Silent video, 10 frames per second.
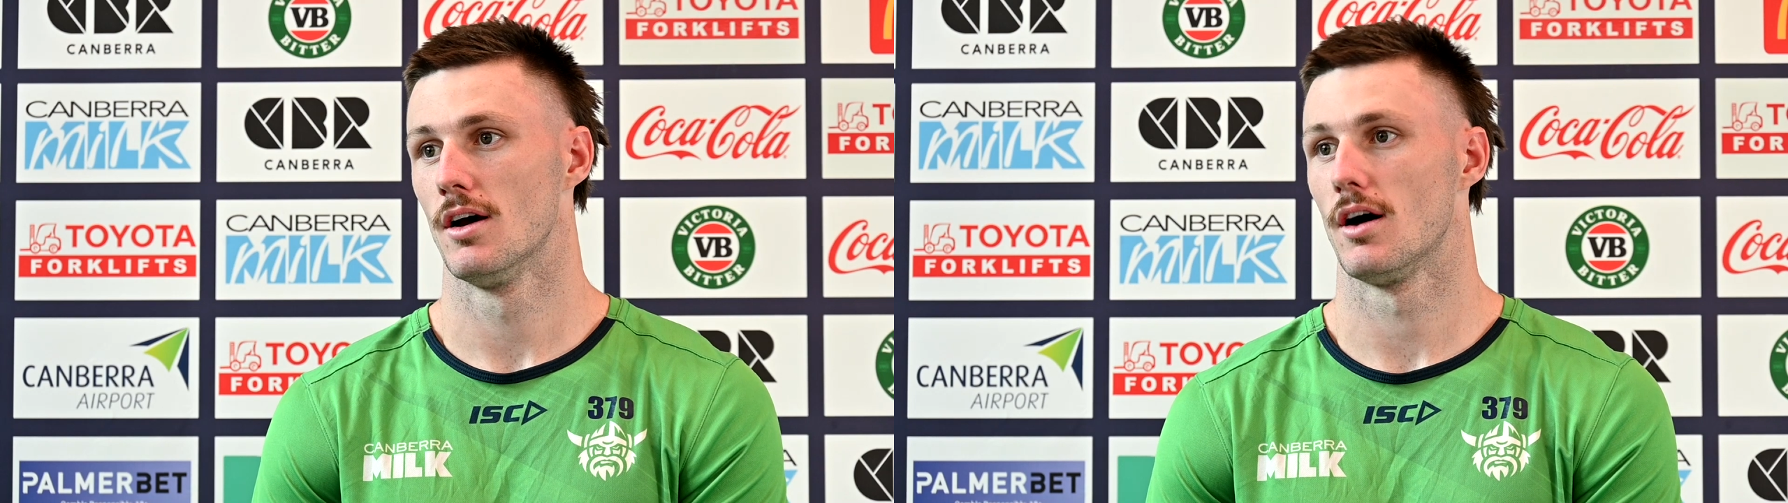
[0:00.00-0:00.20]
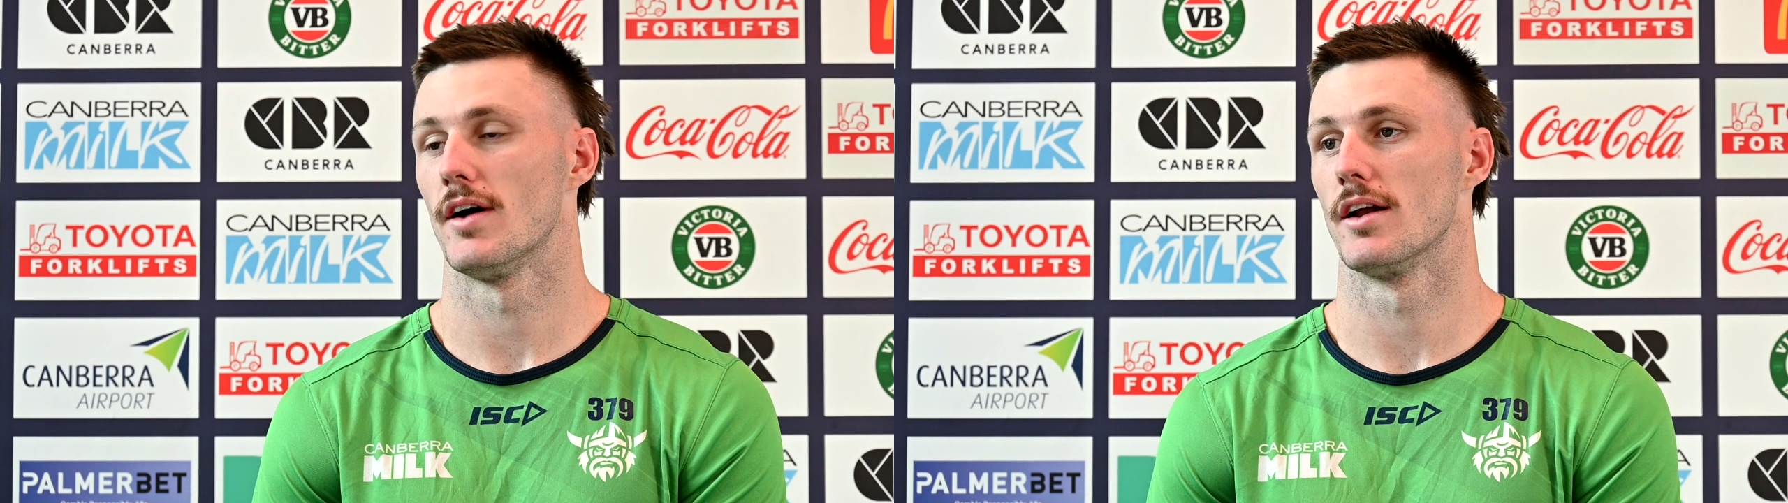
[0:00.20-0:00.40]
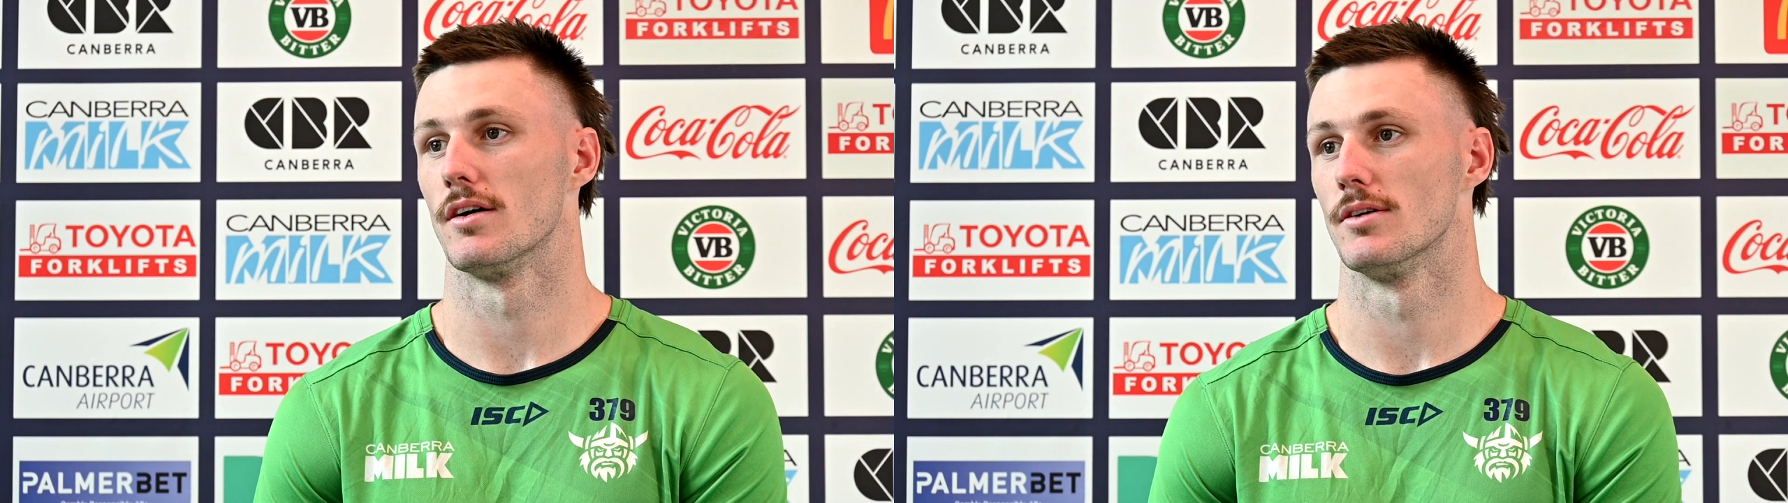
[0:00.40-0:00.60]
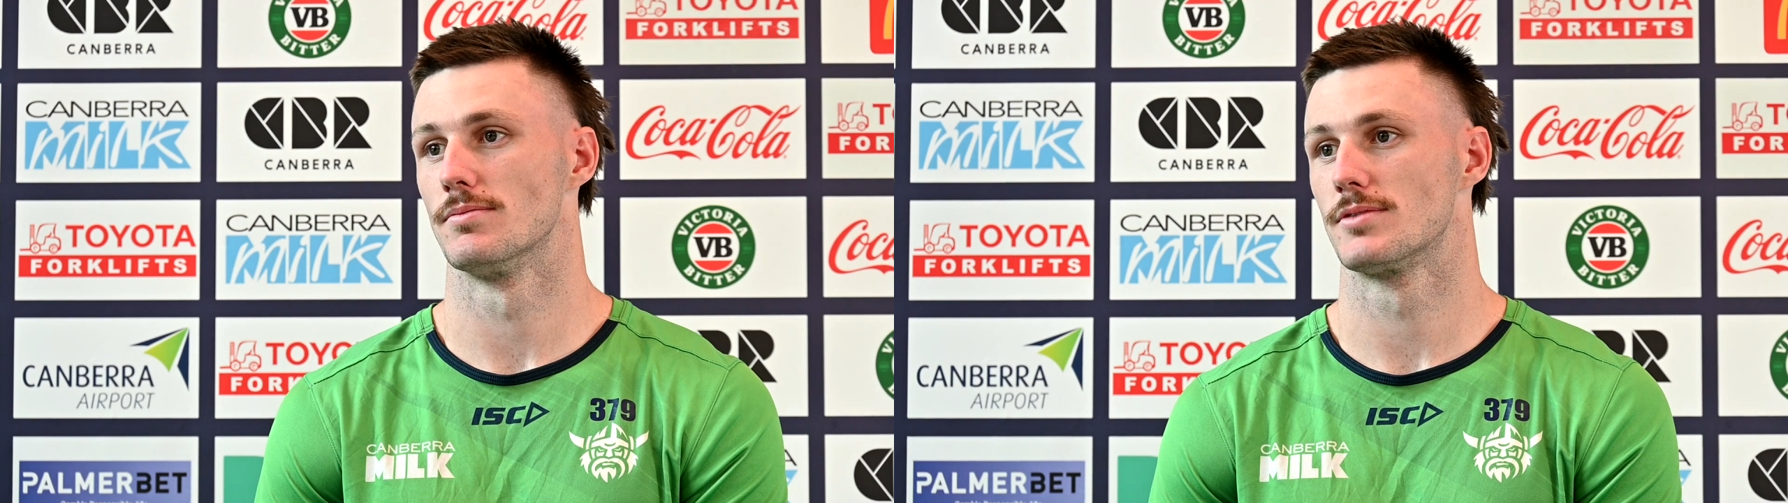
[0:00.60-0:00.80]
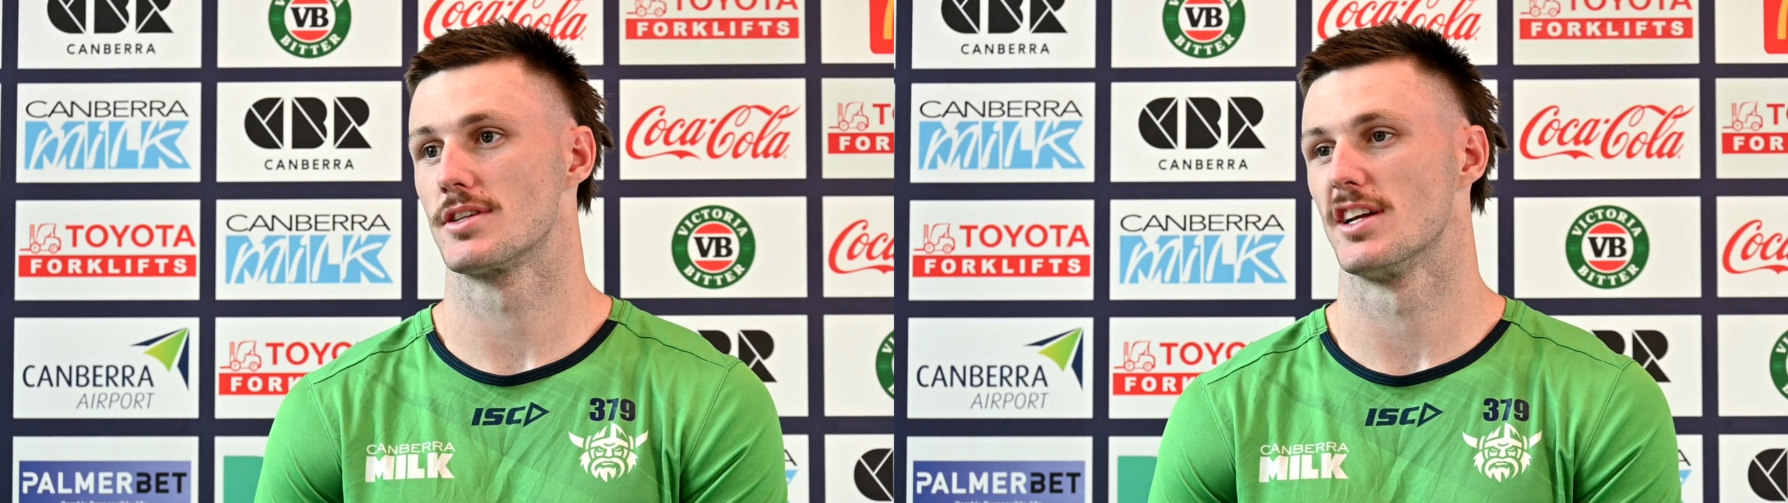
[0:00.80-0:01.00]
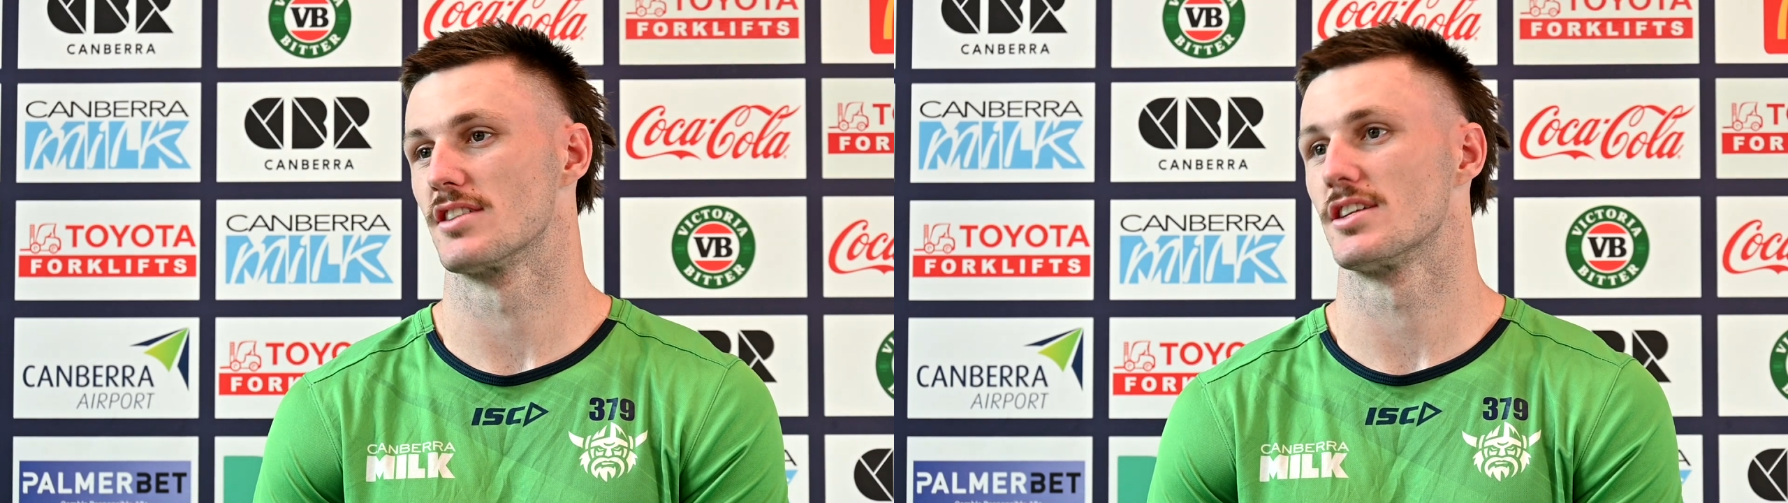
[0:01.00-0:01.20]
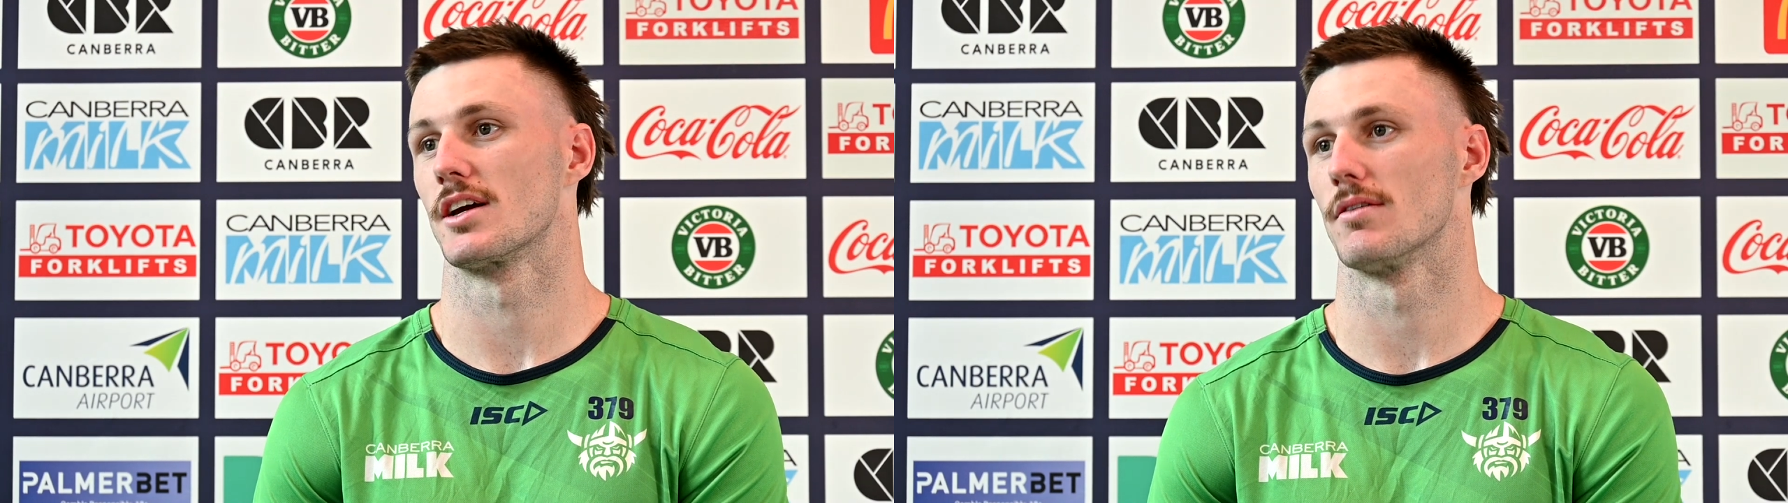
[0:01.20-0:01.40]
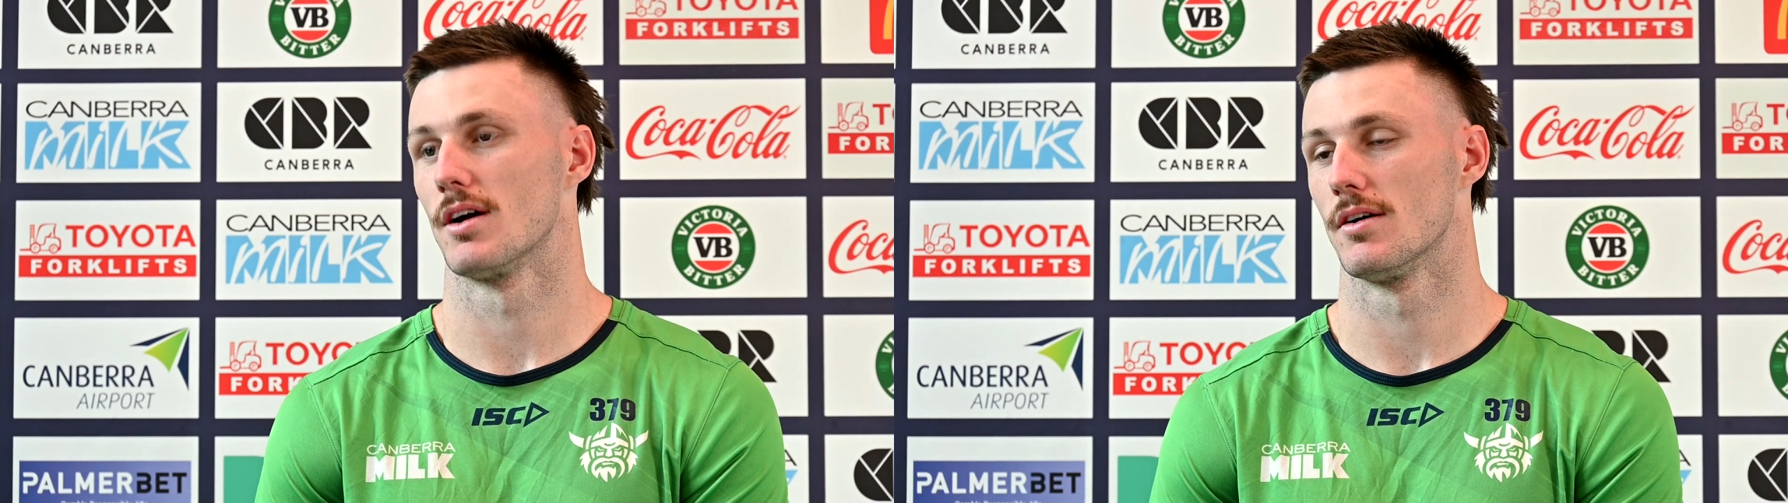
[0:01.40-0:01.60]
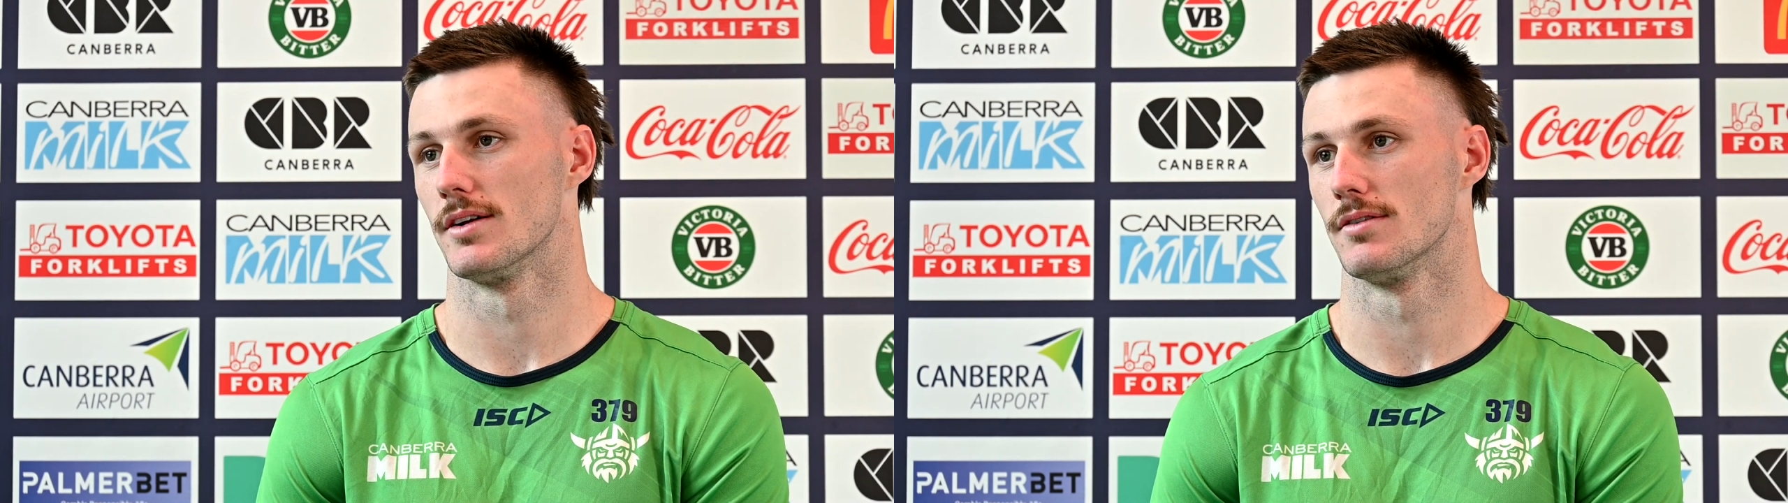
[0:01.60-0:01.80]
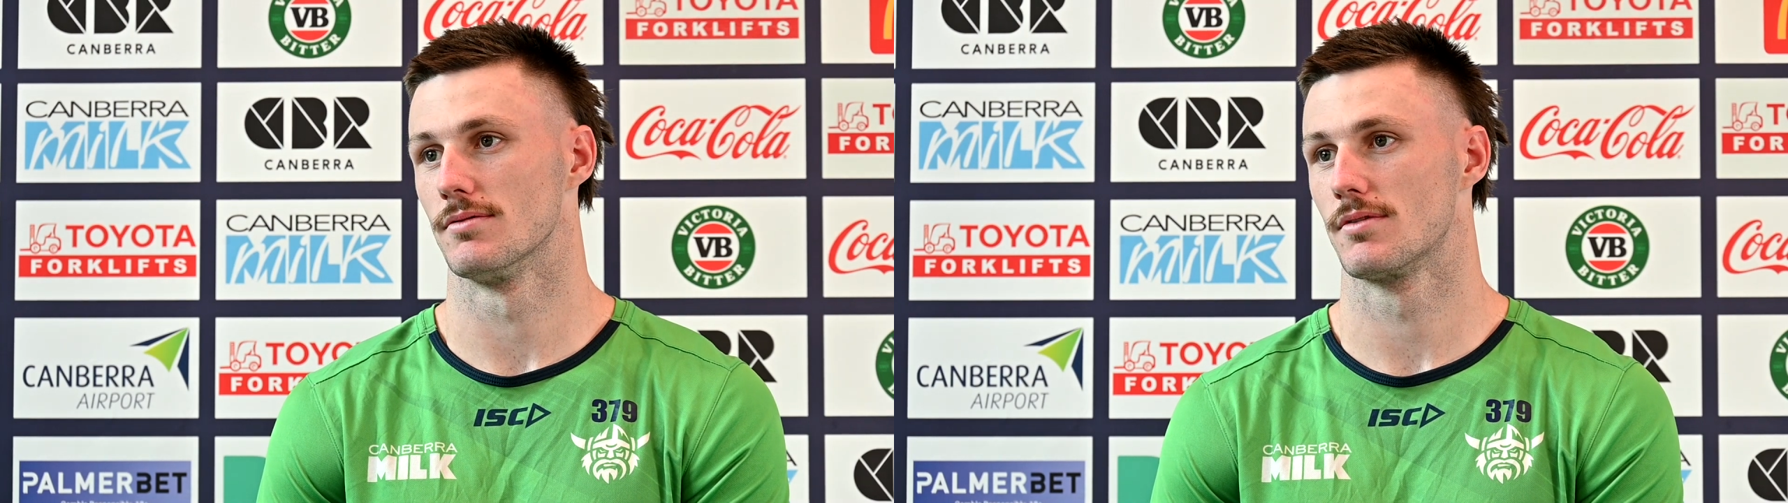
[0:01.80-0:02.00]
I've had a stint at second row
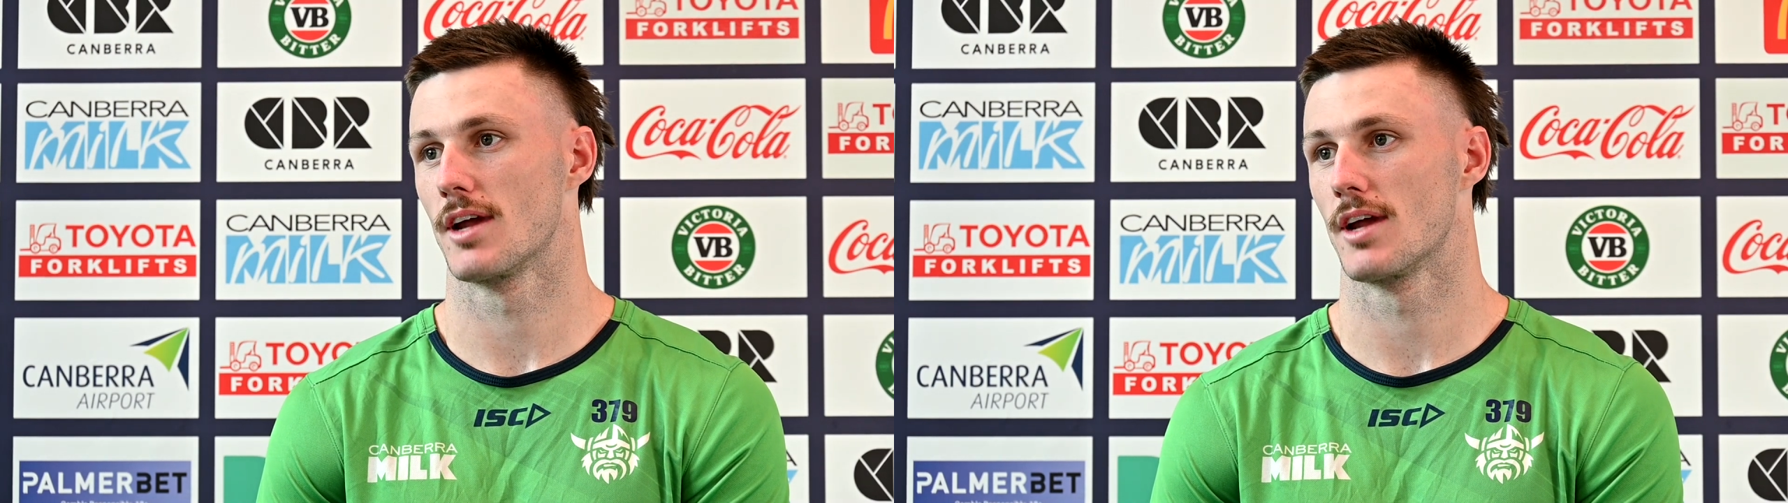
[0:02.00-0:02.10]
in